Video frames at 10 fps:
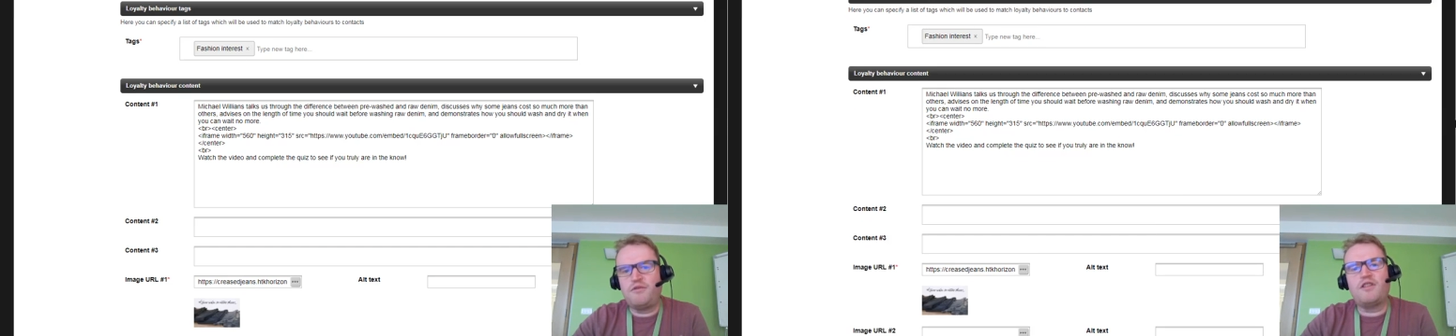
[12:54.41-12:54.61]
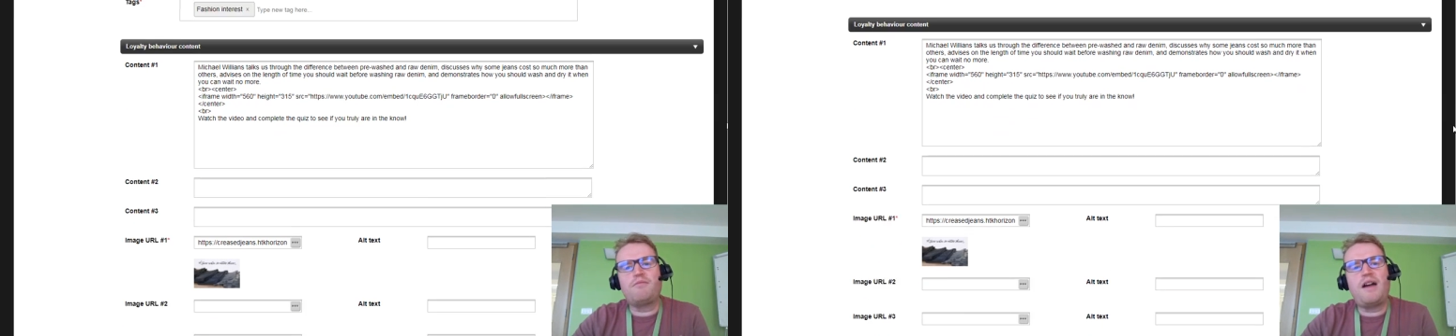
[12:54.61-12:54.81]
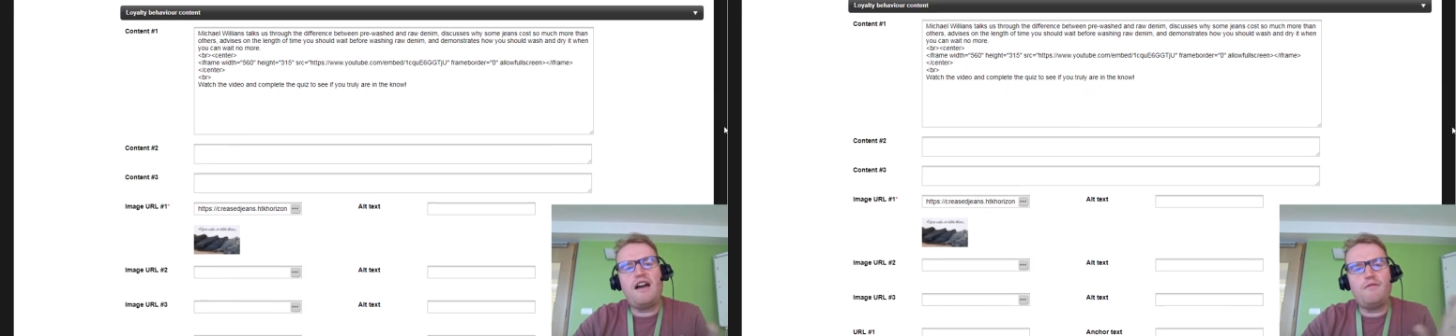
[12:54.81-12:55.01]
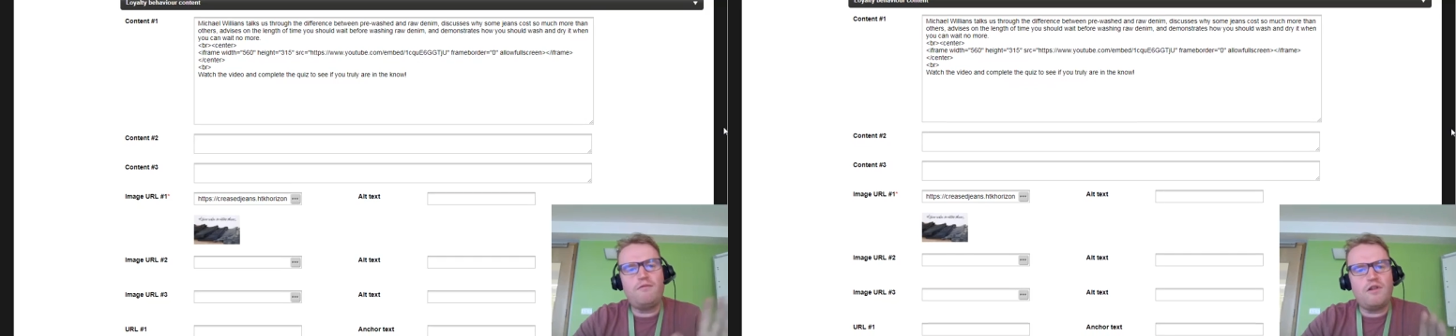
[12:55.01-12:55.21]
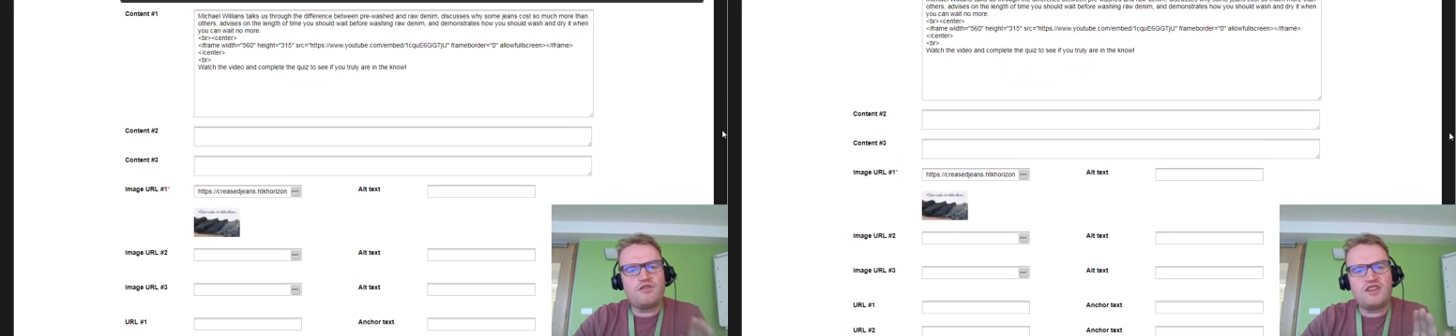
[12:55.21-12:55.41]
But as part
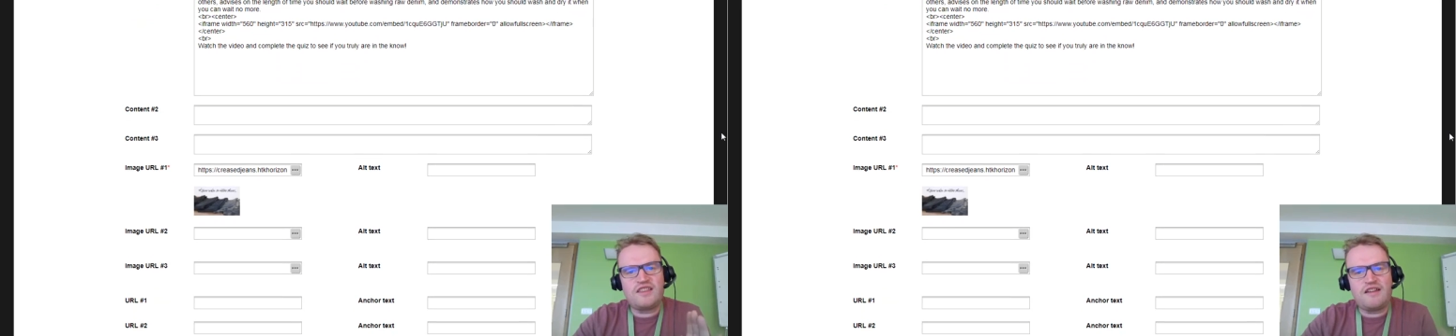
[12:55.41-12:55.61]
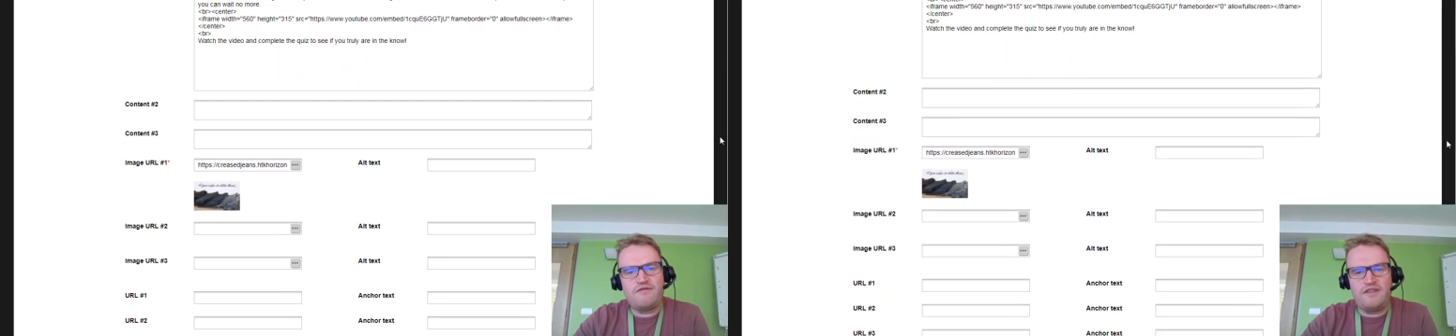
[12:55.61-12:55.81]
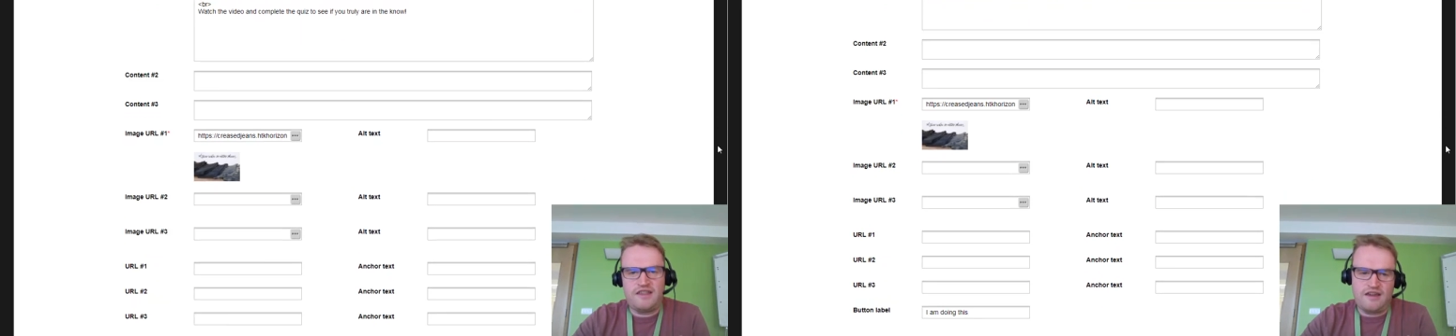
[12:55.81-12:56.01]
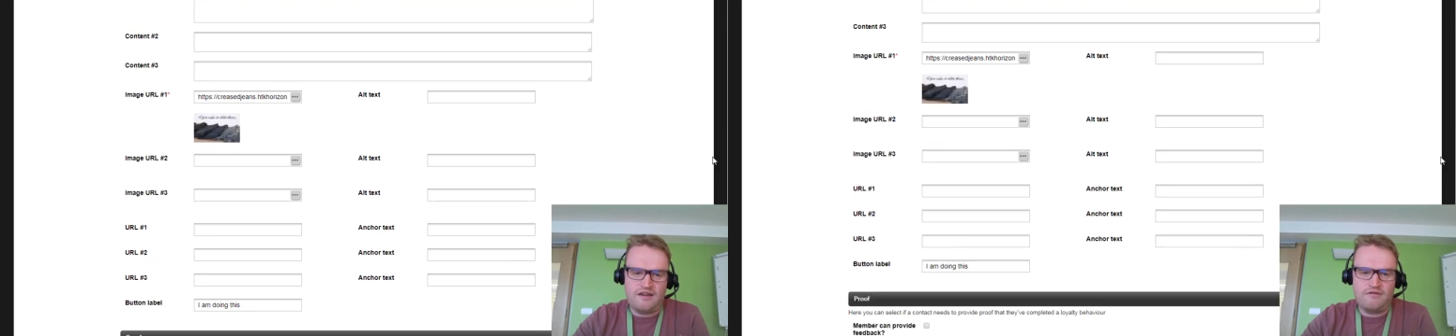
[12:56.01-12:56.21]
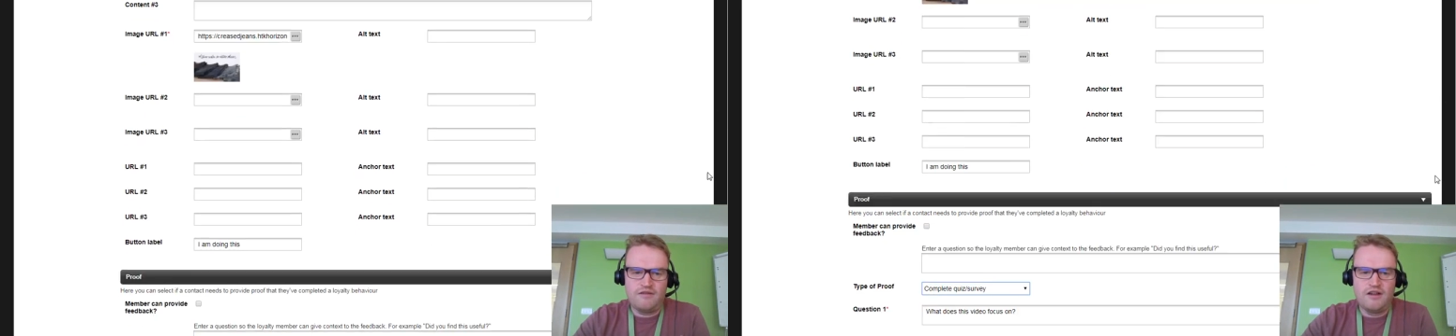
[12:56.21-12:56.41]
of watching that
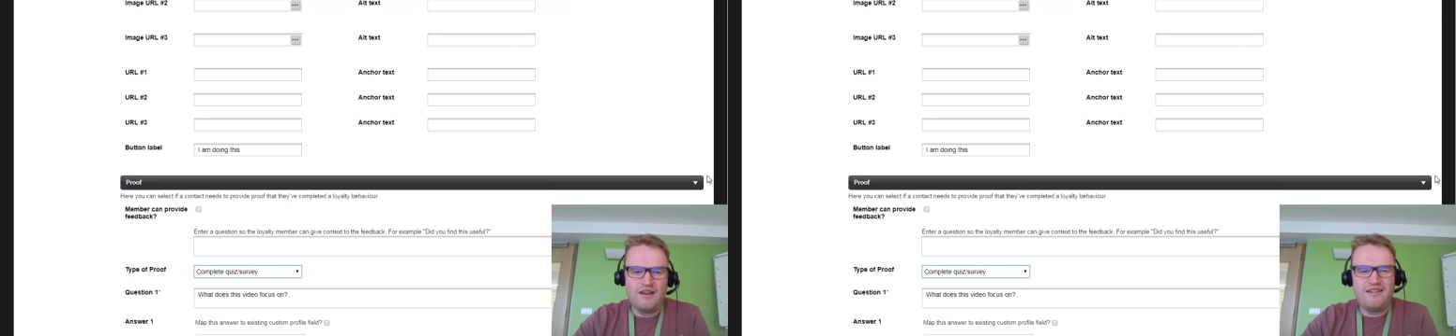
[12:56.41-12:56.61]
video,